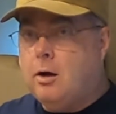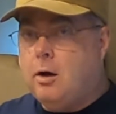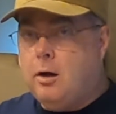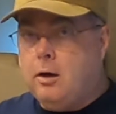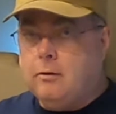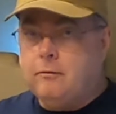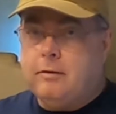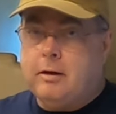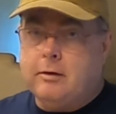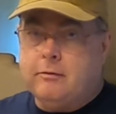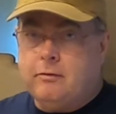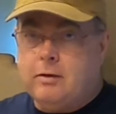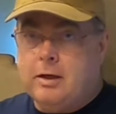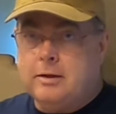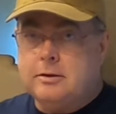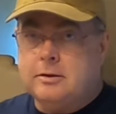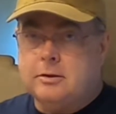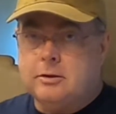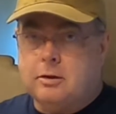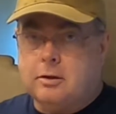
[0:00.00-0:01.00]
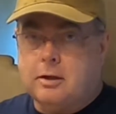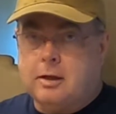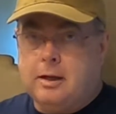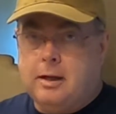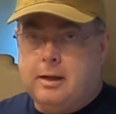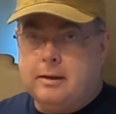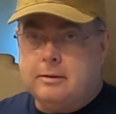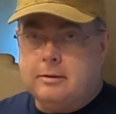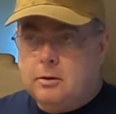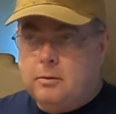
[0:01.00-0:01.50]
all of our devices are
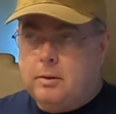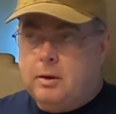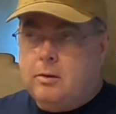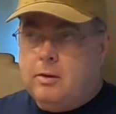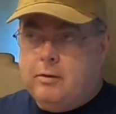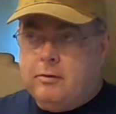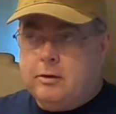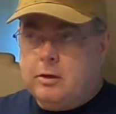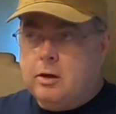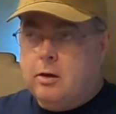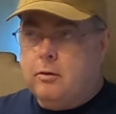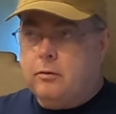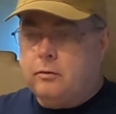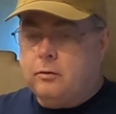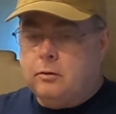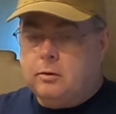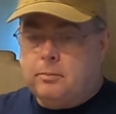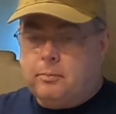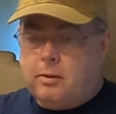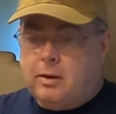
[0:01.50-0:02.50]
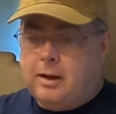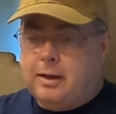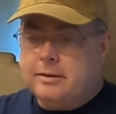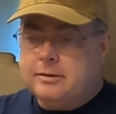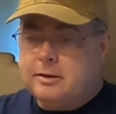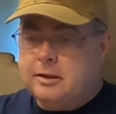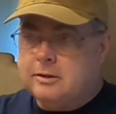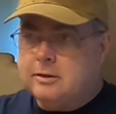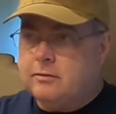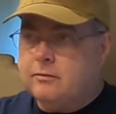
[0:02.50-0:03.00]
connected. So we don't have to go through the
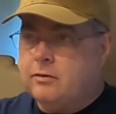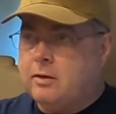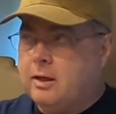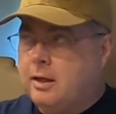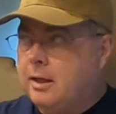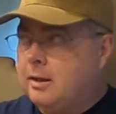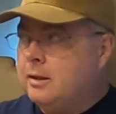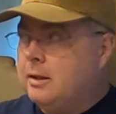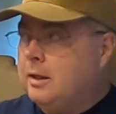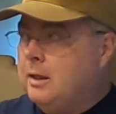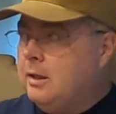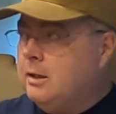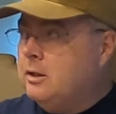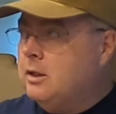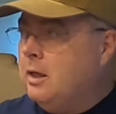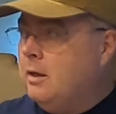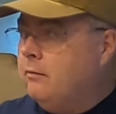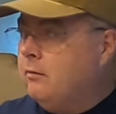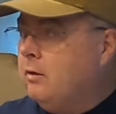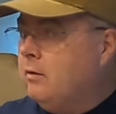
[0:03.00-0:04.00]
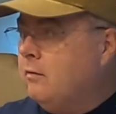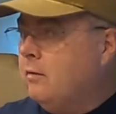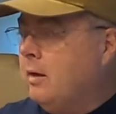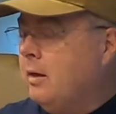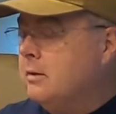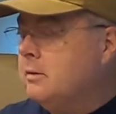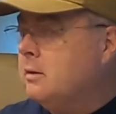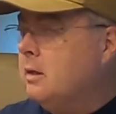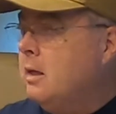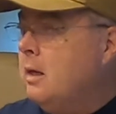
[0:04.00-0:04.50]
process of connecting each and every
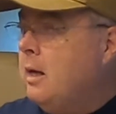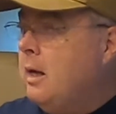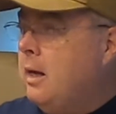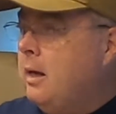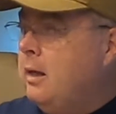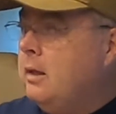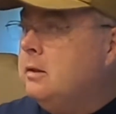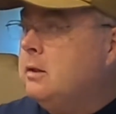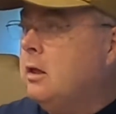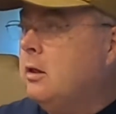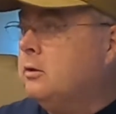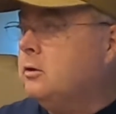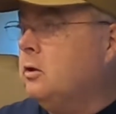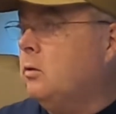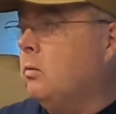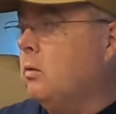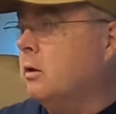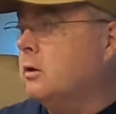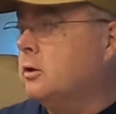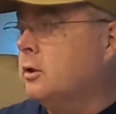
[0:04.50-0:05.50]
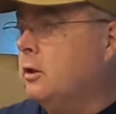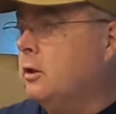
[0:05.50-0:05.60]
device. And this also works